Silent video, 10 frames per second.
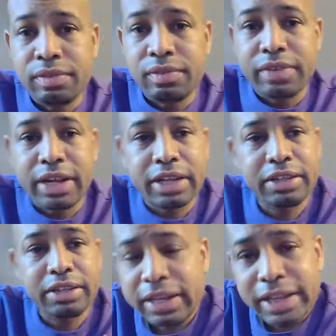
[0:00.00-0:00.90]
And you know
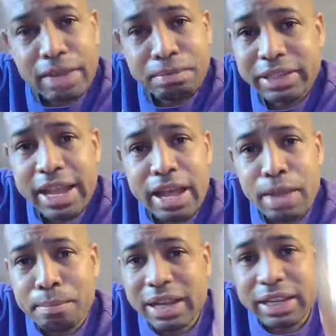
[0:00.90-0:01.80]
I got but to have my
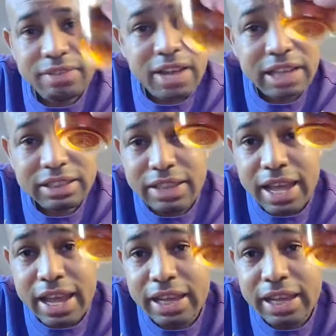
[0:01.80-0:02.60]
Kabassier.